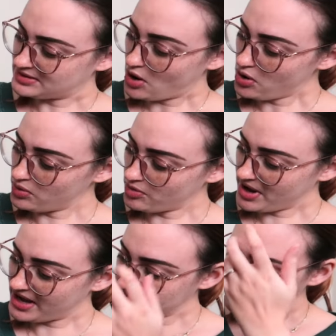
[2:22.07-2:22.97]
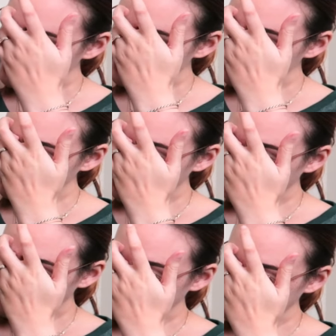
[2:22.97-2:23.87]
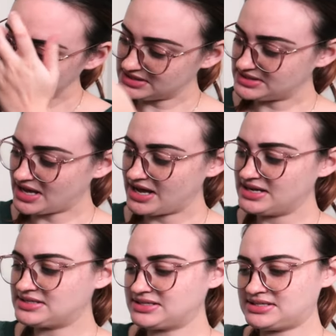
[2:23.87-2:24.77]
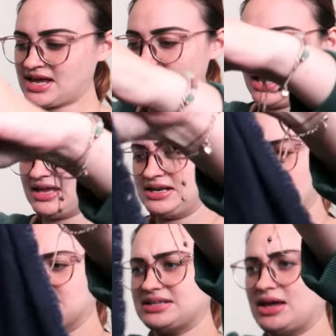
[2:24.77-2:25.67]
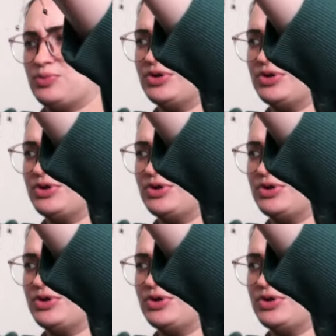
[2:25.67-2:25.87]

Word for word: Oh, okay, so this is Boden. It's a size 10. It's a